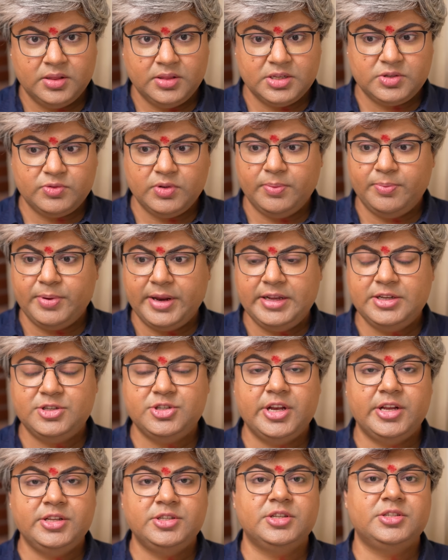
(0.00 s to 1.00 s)
This will bring
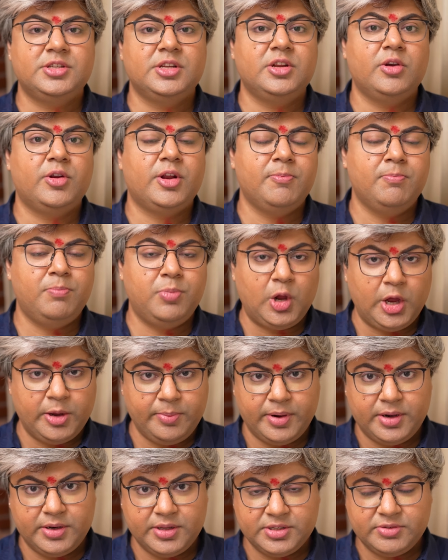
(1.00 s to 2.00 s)
changes in your
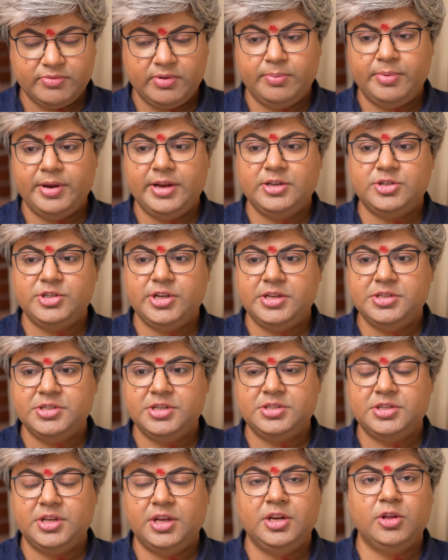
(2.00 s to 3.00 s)
employment. This will bring
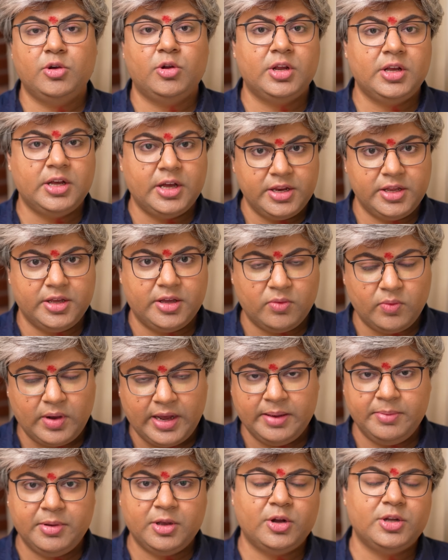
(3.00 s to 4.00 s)
changes in your career.
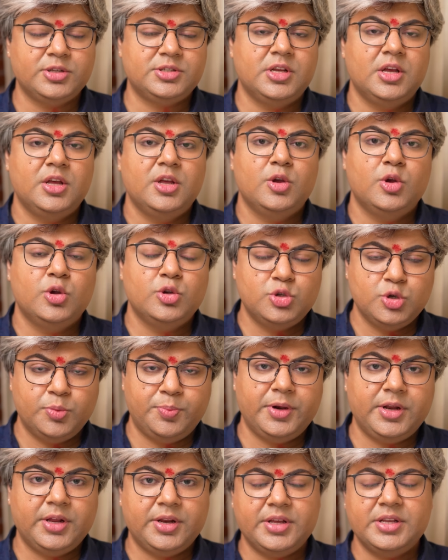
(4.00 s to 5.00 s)
Why? Because
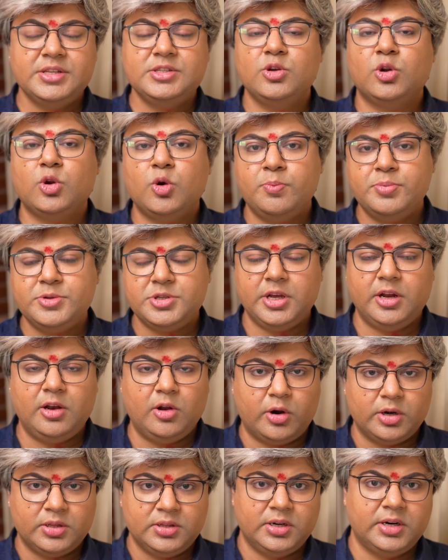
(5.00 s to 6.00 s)
Jupiter is your Upchaya
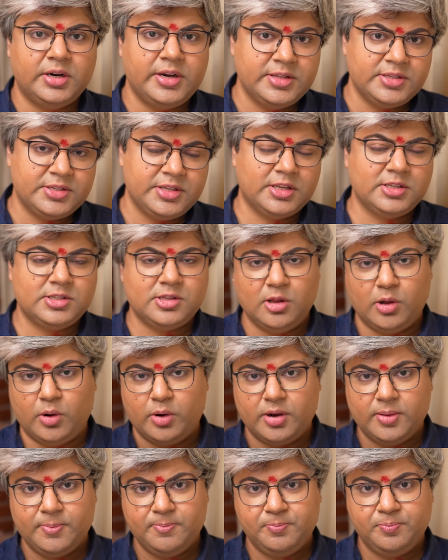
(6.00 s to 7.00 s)
Lord, 3rd and 6th
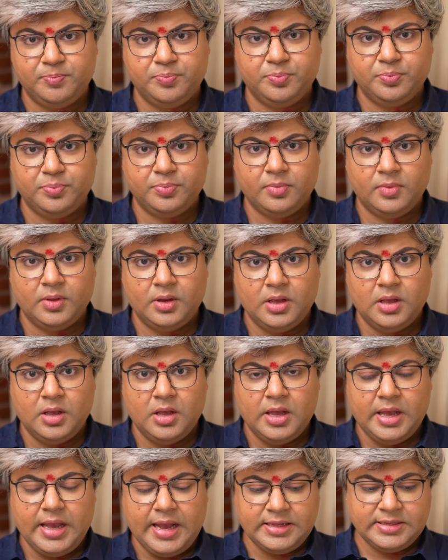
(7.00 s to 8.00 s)
Lord.
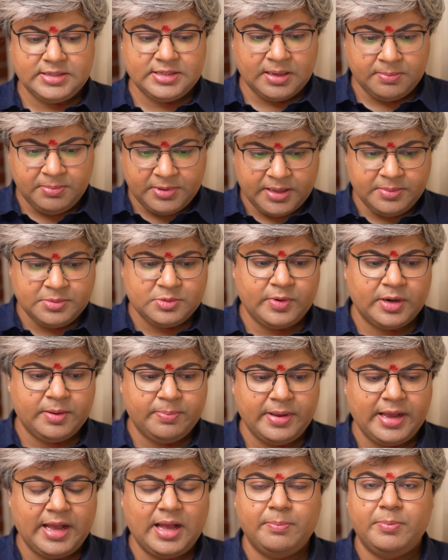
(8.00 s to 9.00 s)
And sometimes
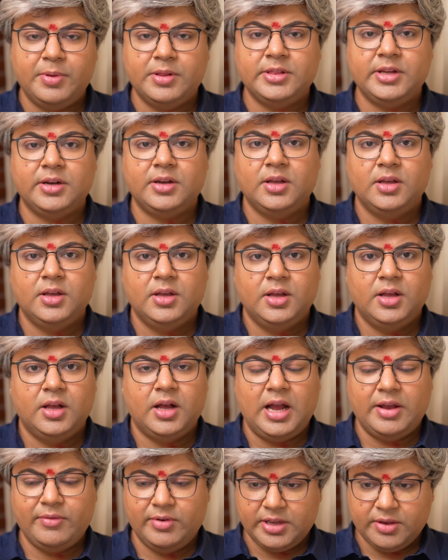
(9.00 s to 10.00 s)
what may happen that,
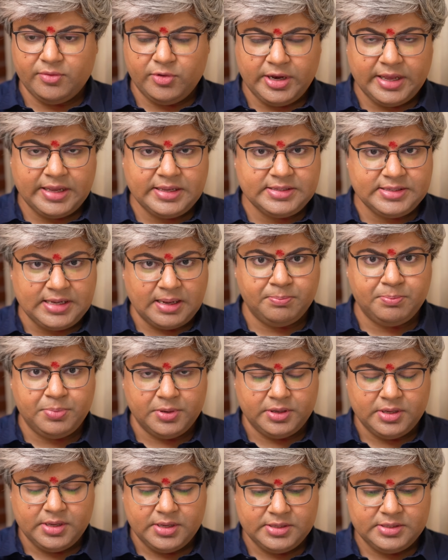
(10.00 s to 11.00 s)
I will give an
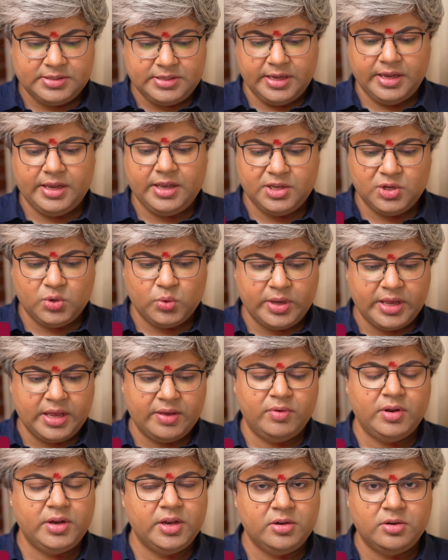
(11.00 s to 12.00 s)
example. Say you
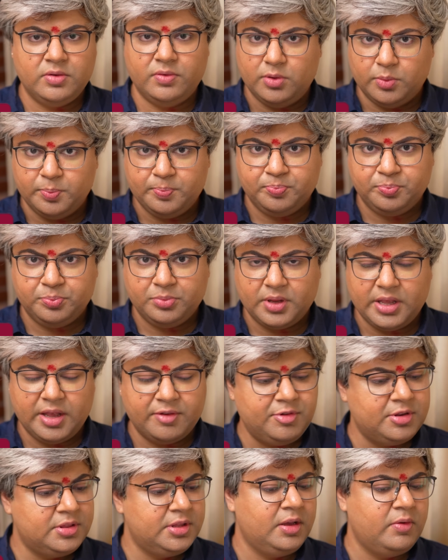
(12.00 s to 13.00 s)
gave an interview,
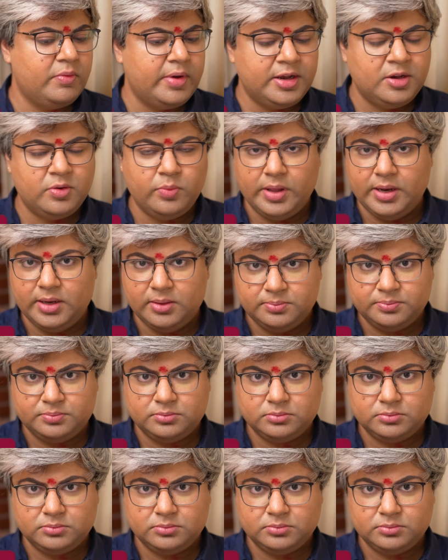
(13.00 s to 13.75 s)
everything went well.